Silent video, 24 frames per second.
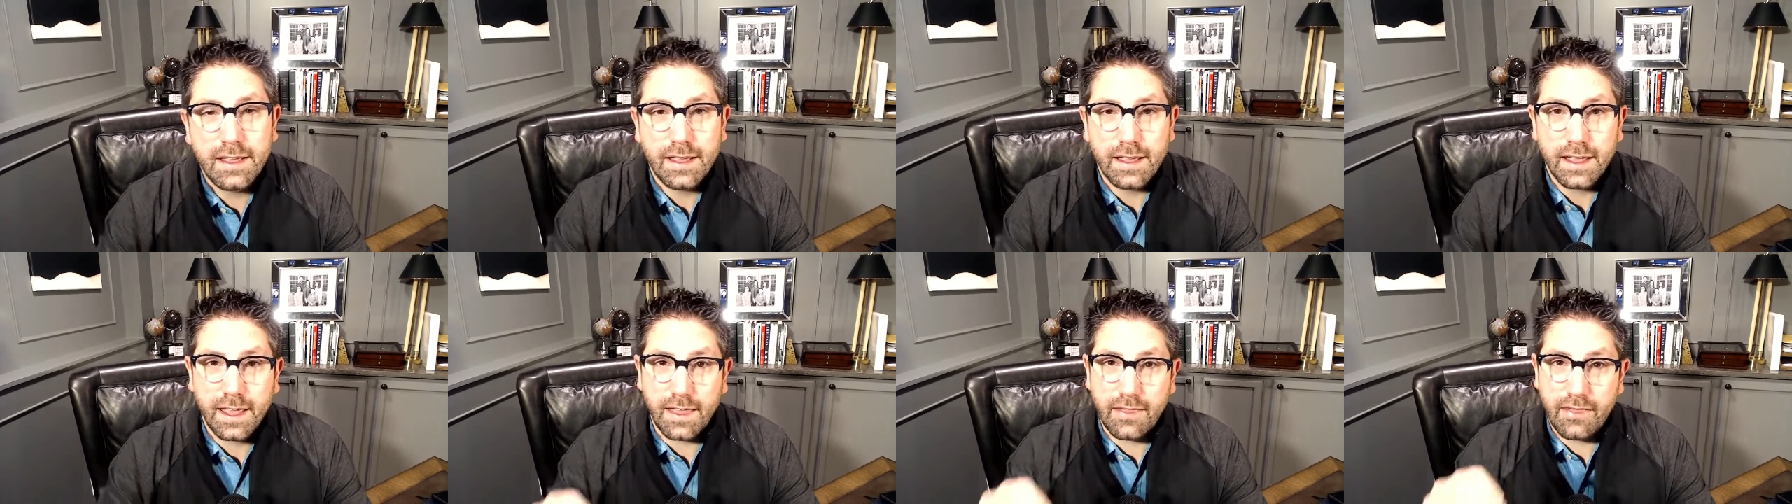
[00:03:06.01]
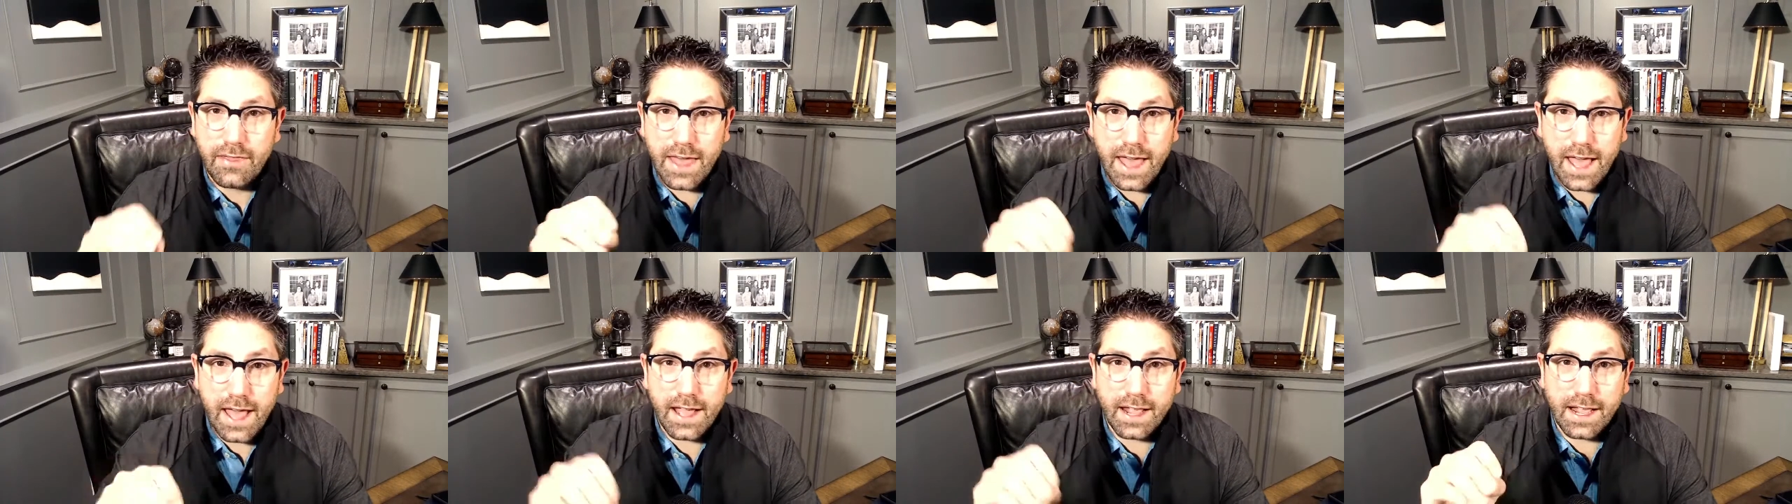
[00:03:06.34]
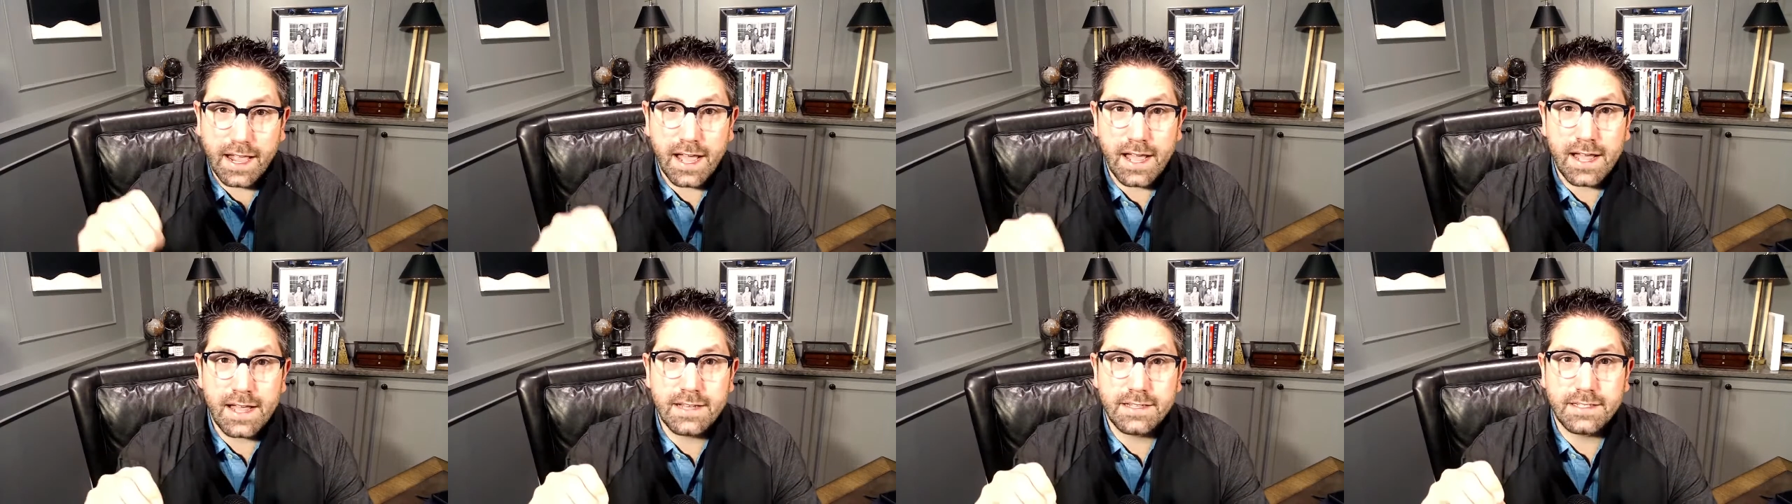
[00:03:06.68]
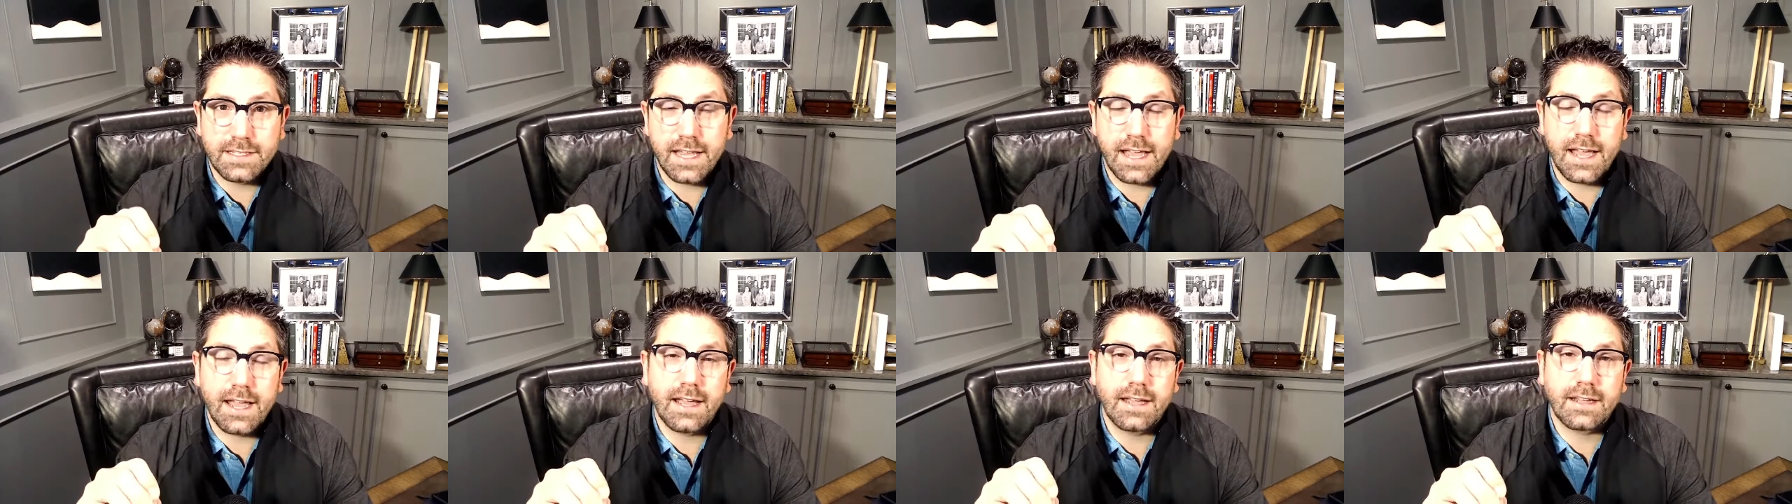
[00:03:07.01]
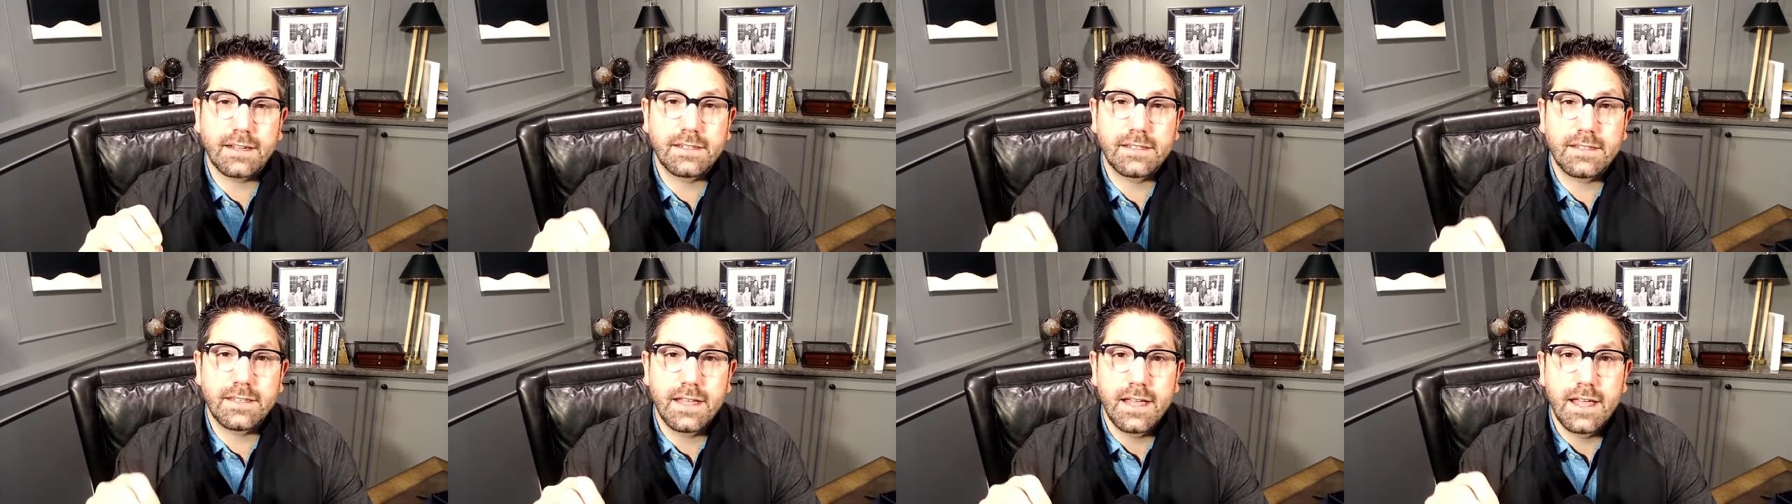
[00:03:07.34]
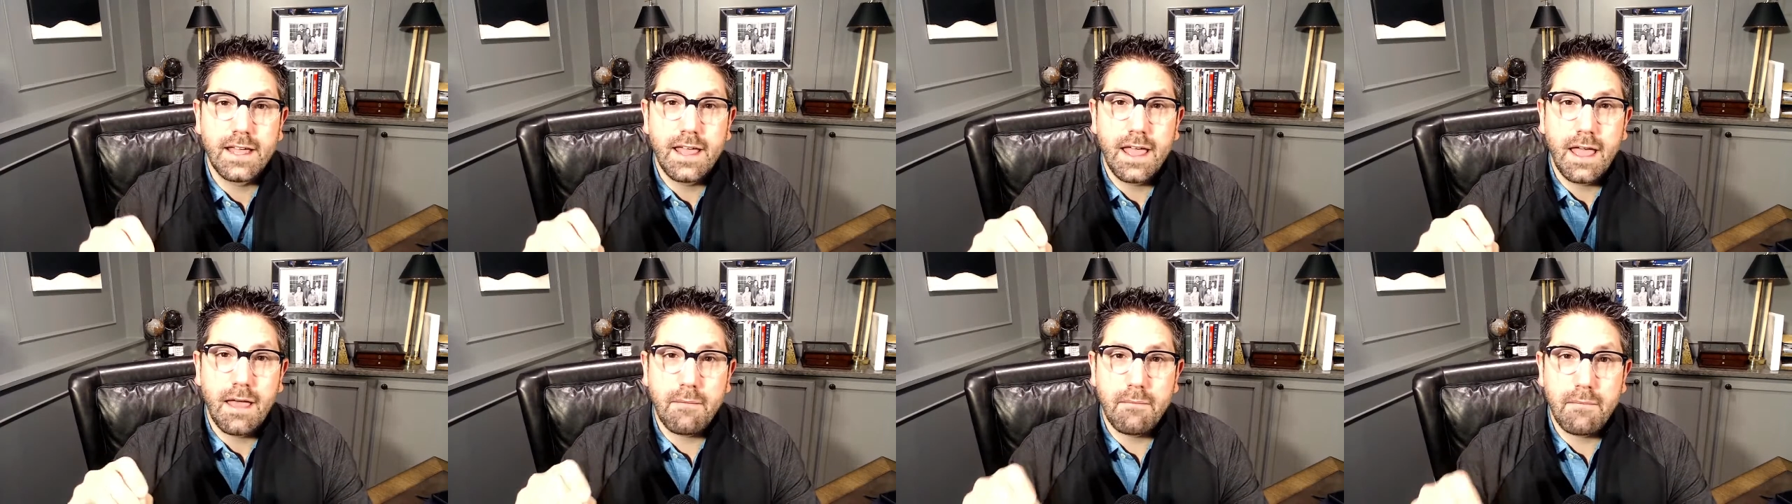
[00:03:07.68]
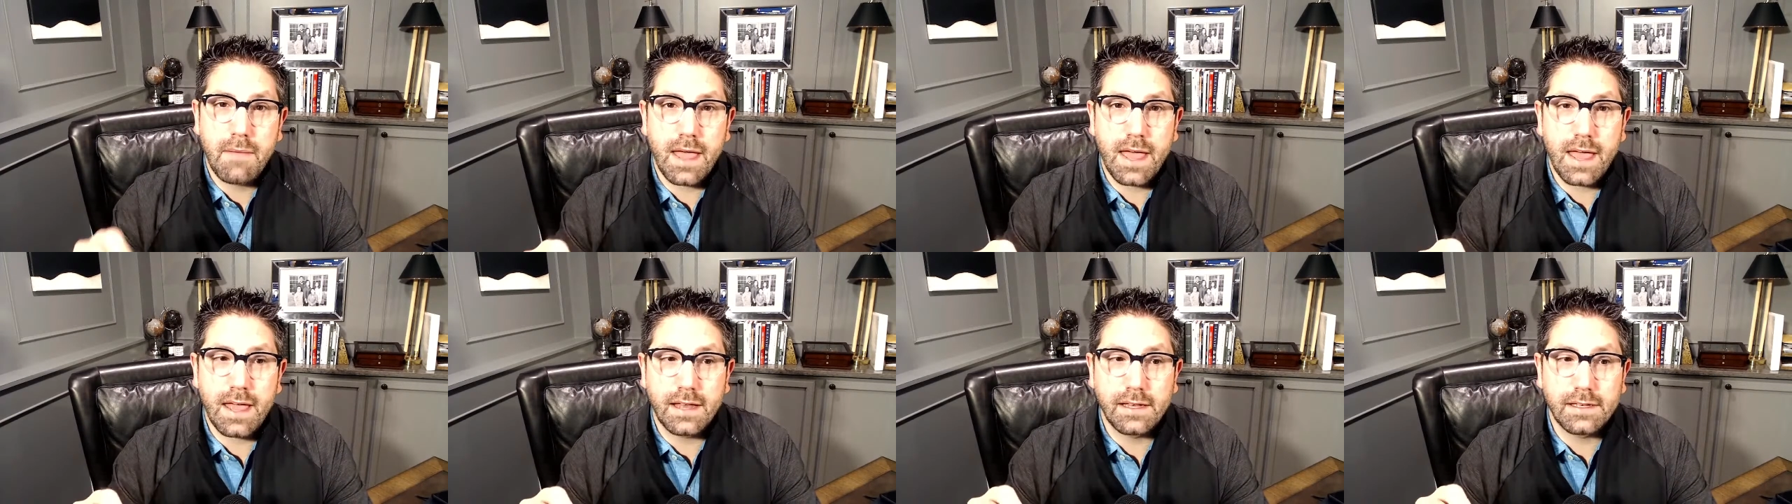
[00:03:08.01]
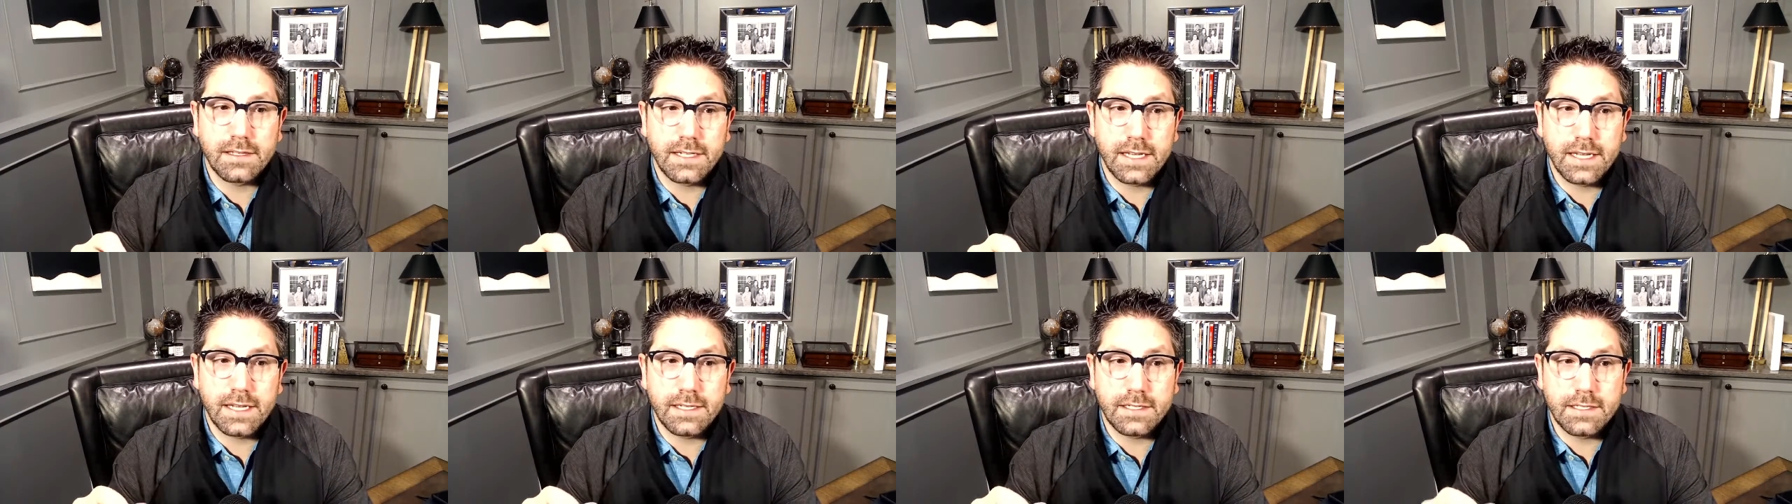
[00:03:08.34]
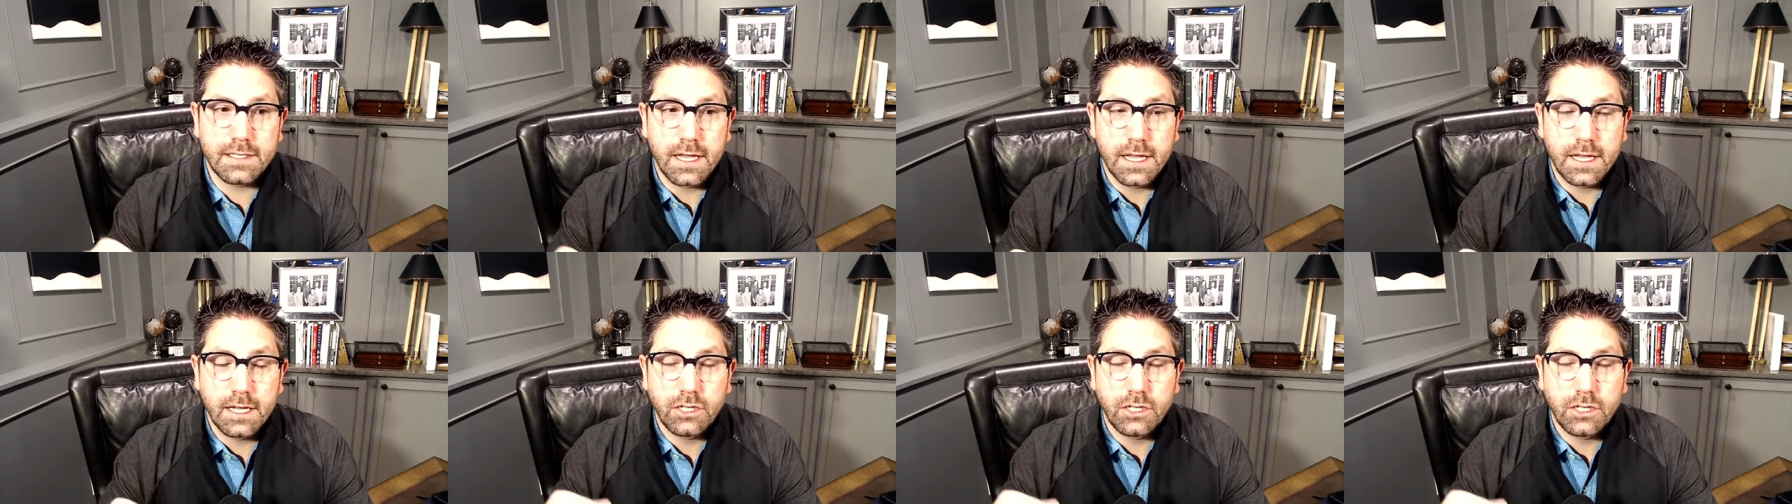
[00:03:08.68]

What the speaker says: in that context meant, is